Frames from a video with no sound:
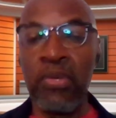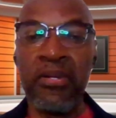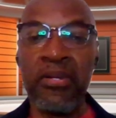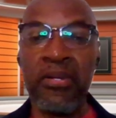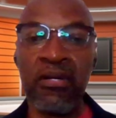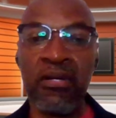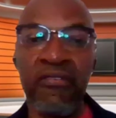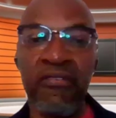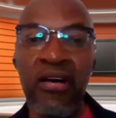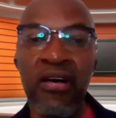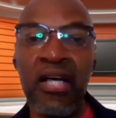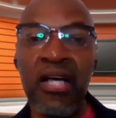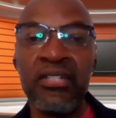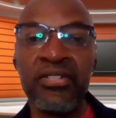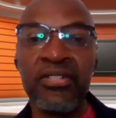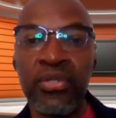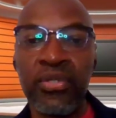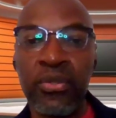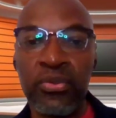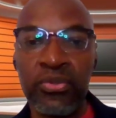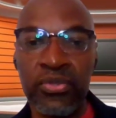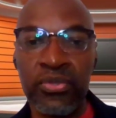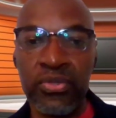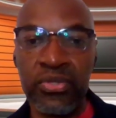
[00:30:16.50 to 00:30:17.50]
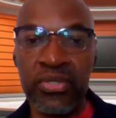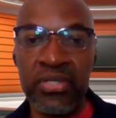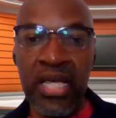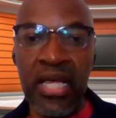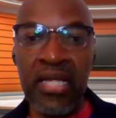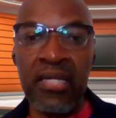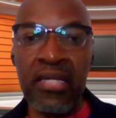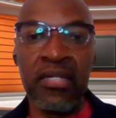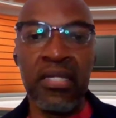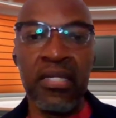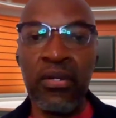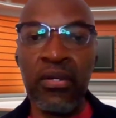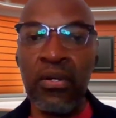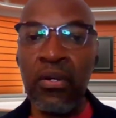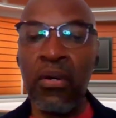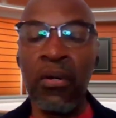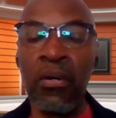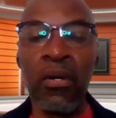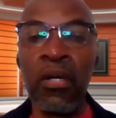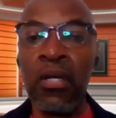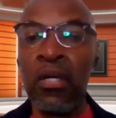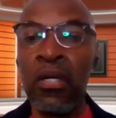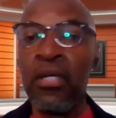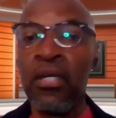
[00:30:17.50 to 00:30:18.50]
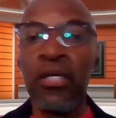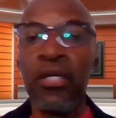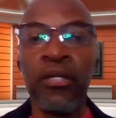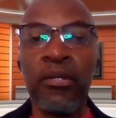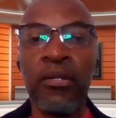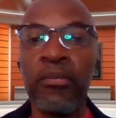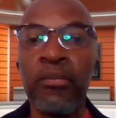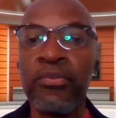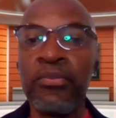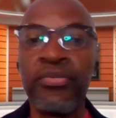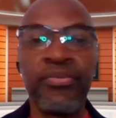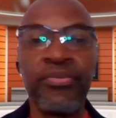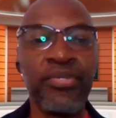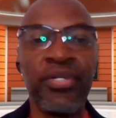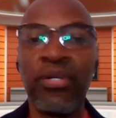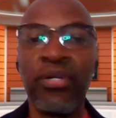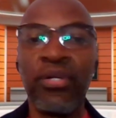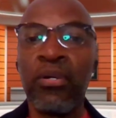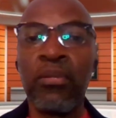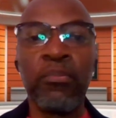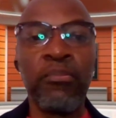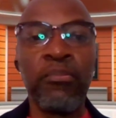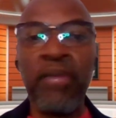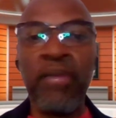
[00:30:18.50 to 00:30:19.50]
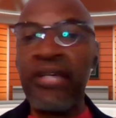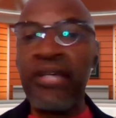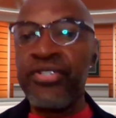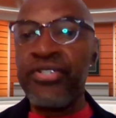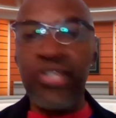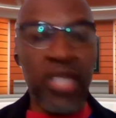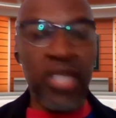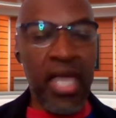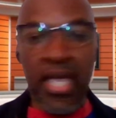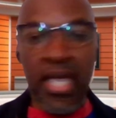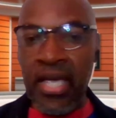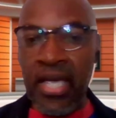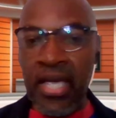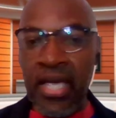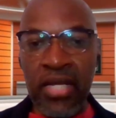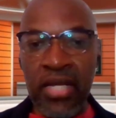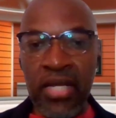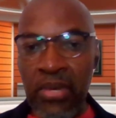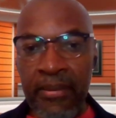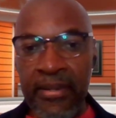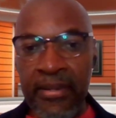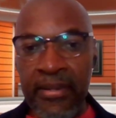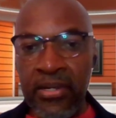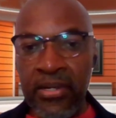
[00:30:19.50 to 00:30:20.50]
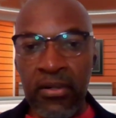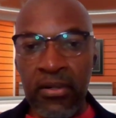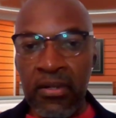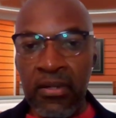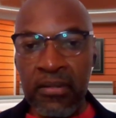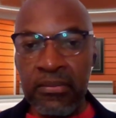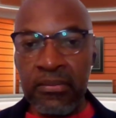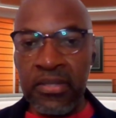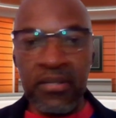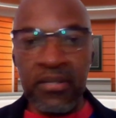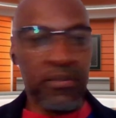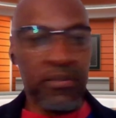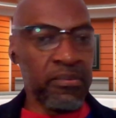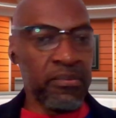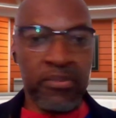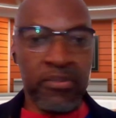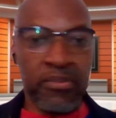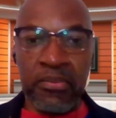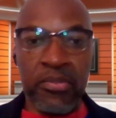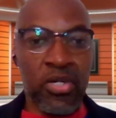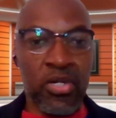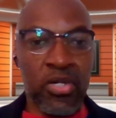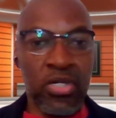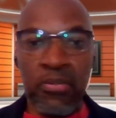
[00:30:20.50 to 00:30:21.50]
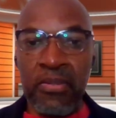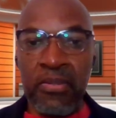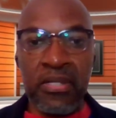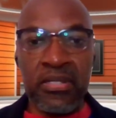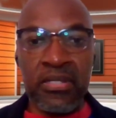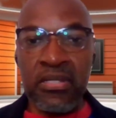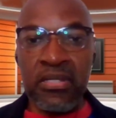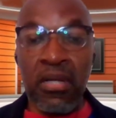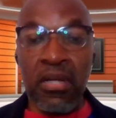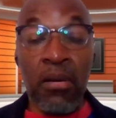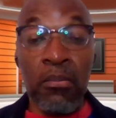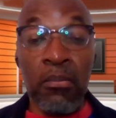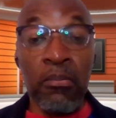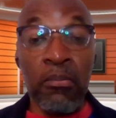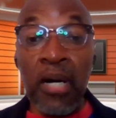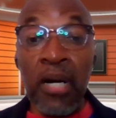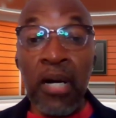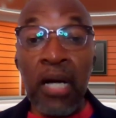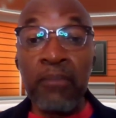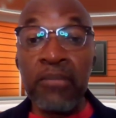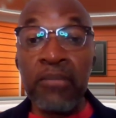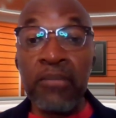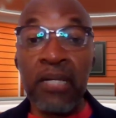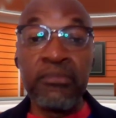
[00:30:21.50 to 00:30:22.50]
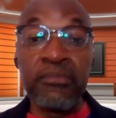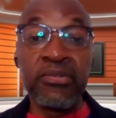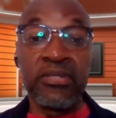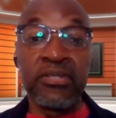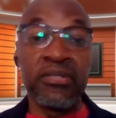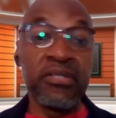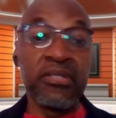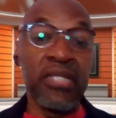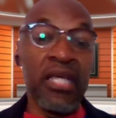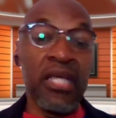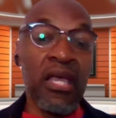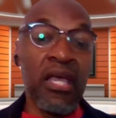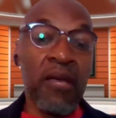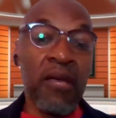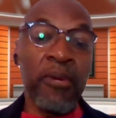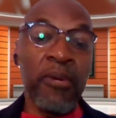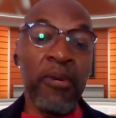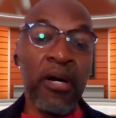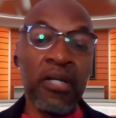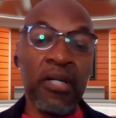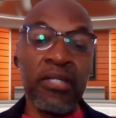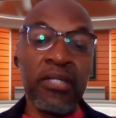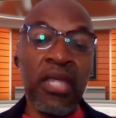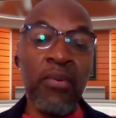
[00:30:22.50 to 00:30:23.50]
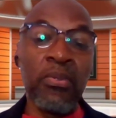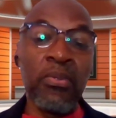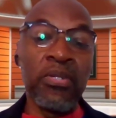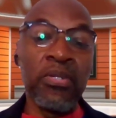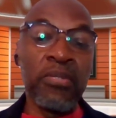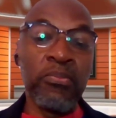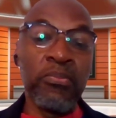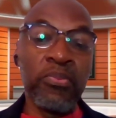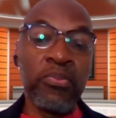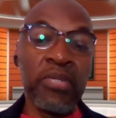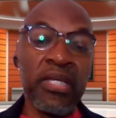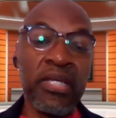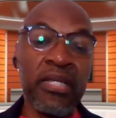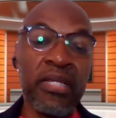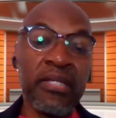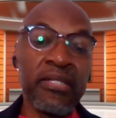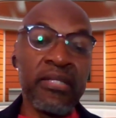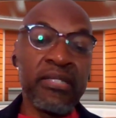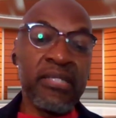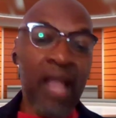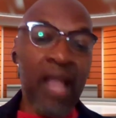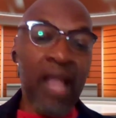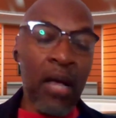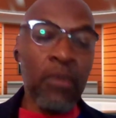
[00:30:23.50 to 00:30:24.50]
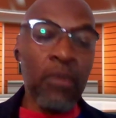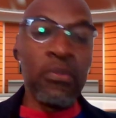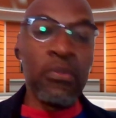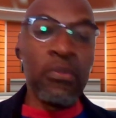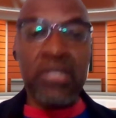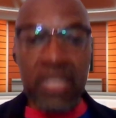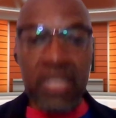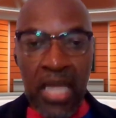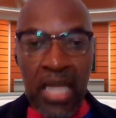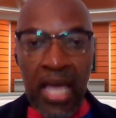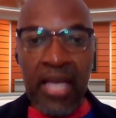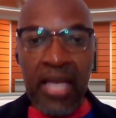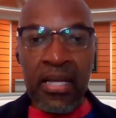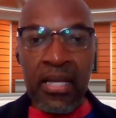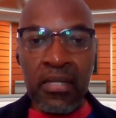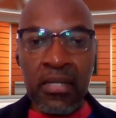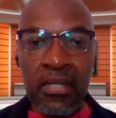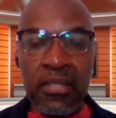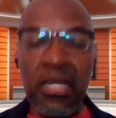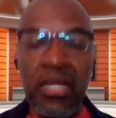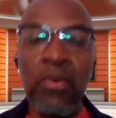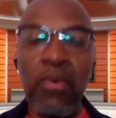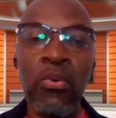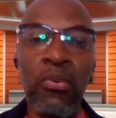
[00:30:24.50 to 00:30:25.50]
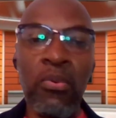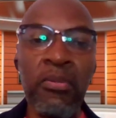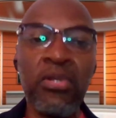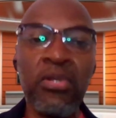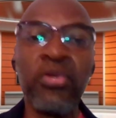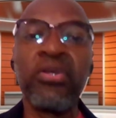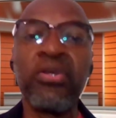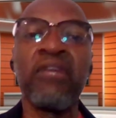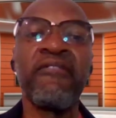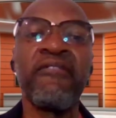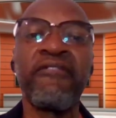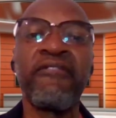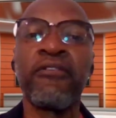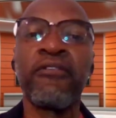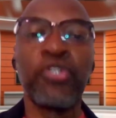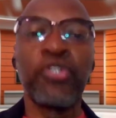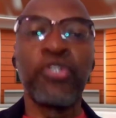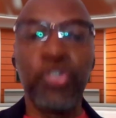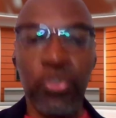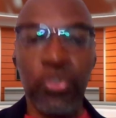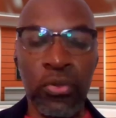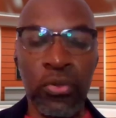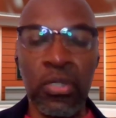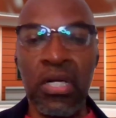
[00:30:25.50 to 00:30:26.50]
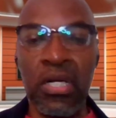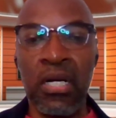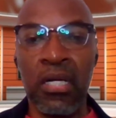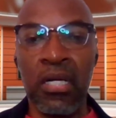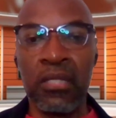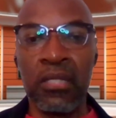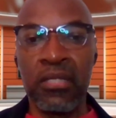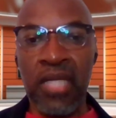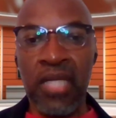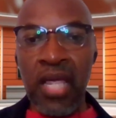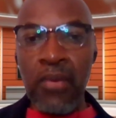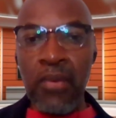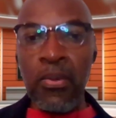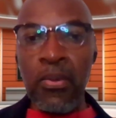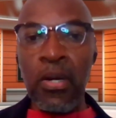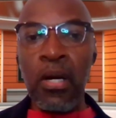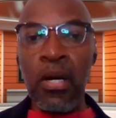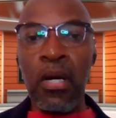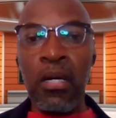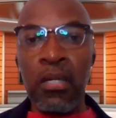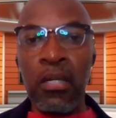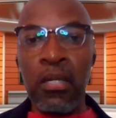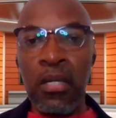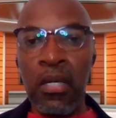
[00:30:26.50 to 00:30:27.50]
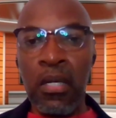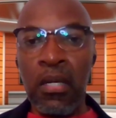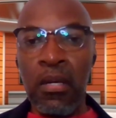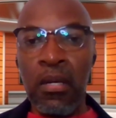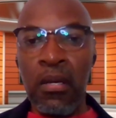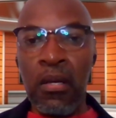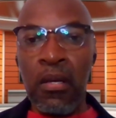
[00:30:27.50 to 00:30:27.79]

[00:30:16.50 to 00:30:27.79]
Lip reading: women of high social standing or educated women, or it could have been some, but but they were. It sounds like they were women looking for a shortcut. They were